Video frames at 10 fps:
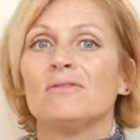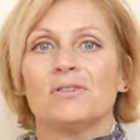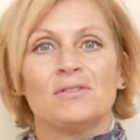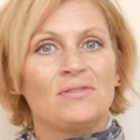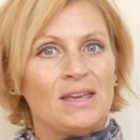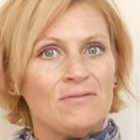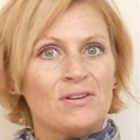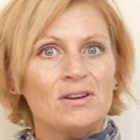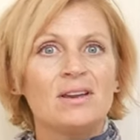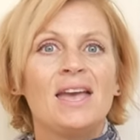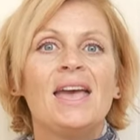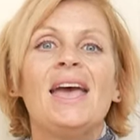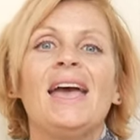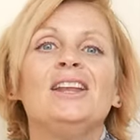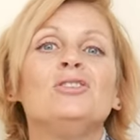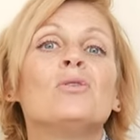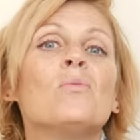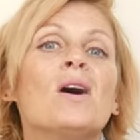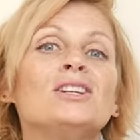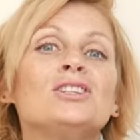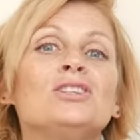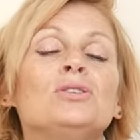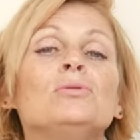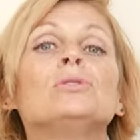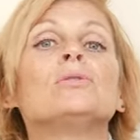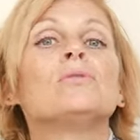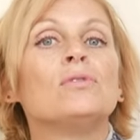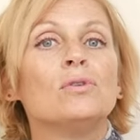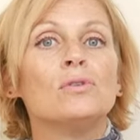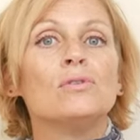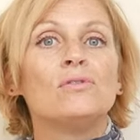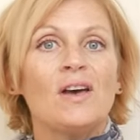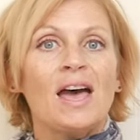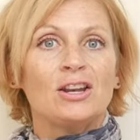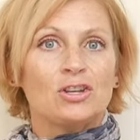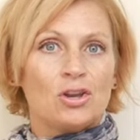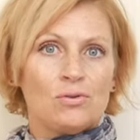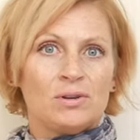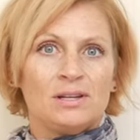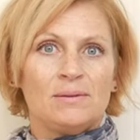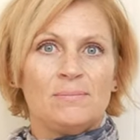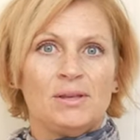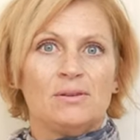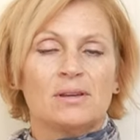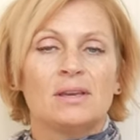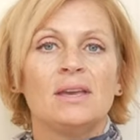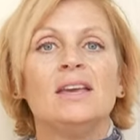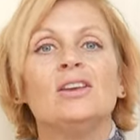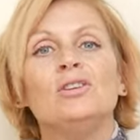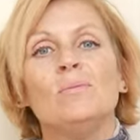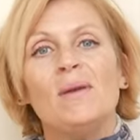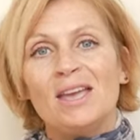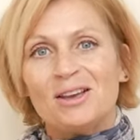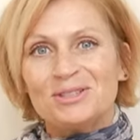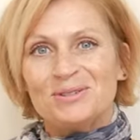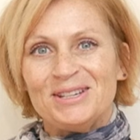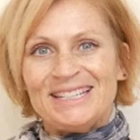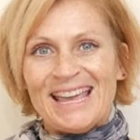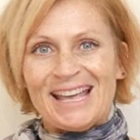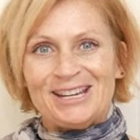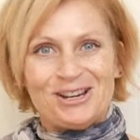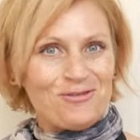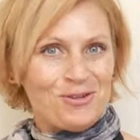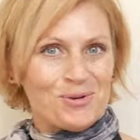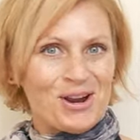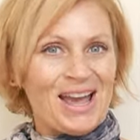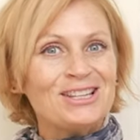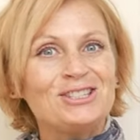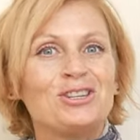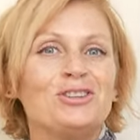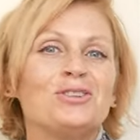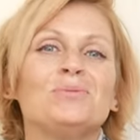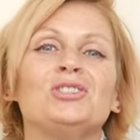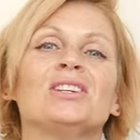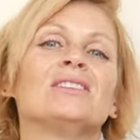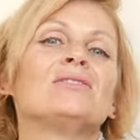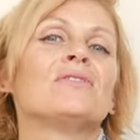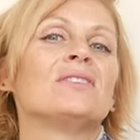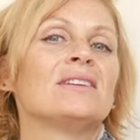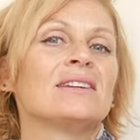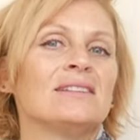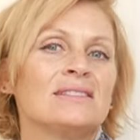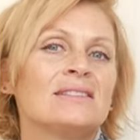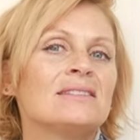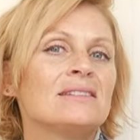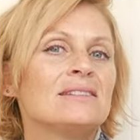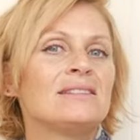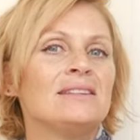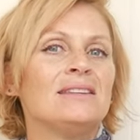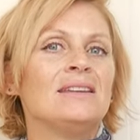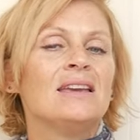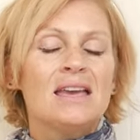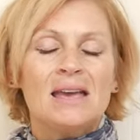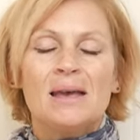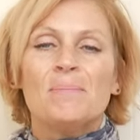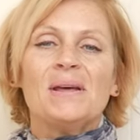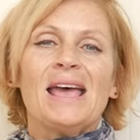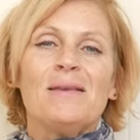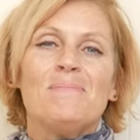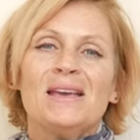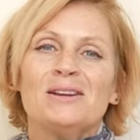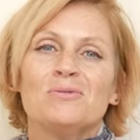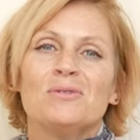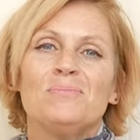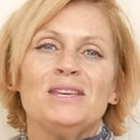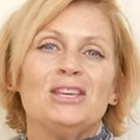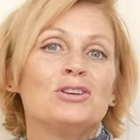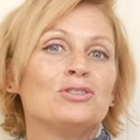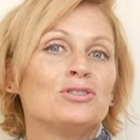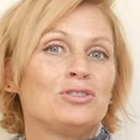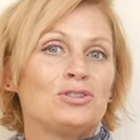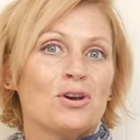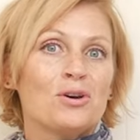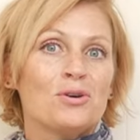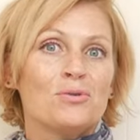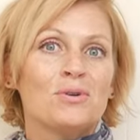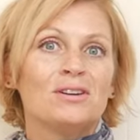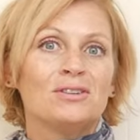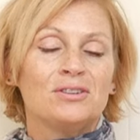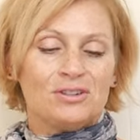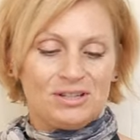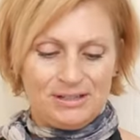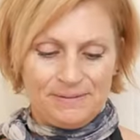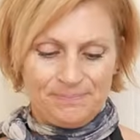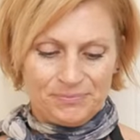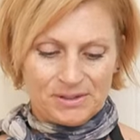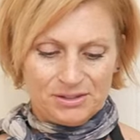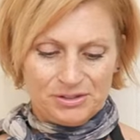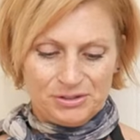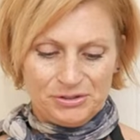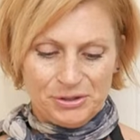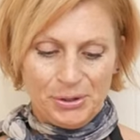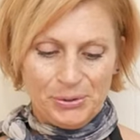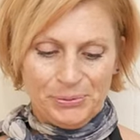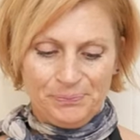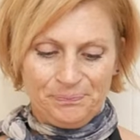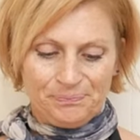for flavor, and you'll want to use full fat coconut milk. You may also need to add in a few more ice cubes just for the consistency, but I bet it would be so good. So,